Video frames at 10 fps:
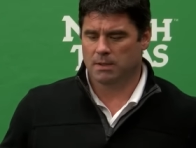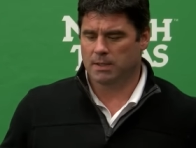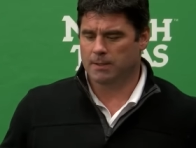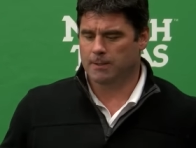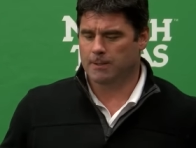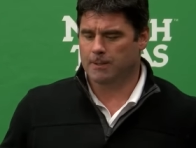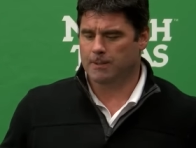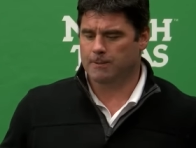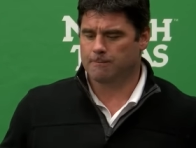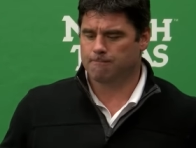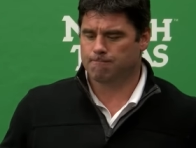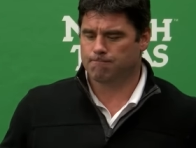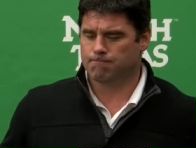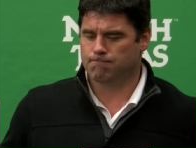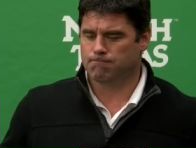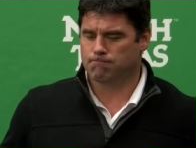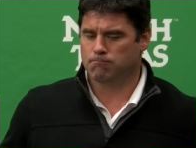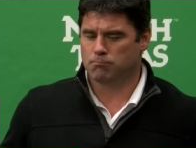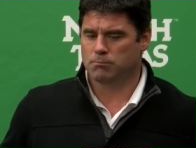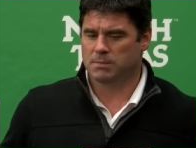and uh,
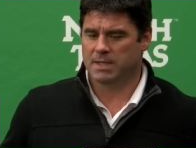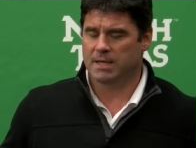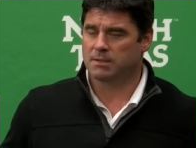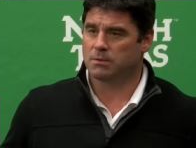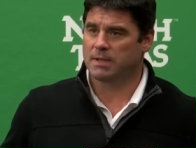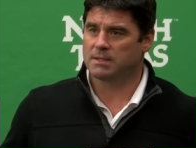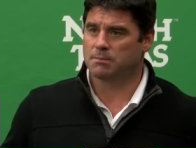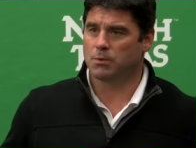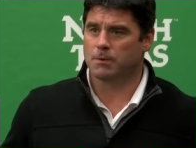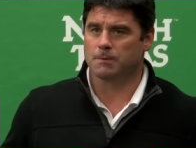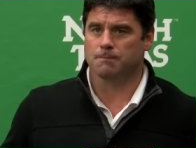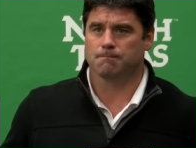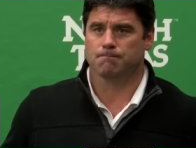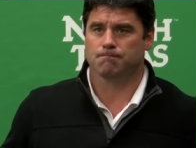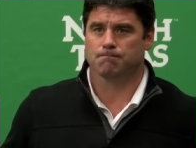yeah, so that's important.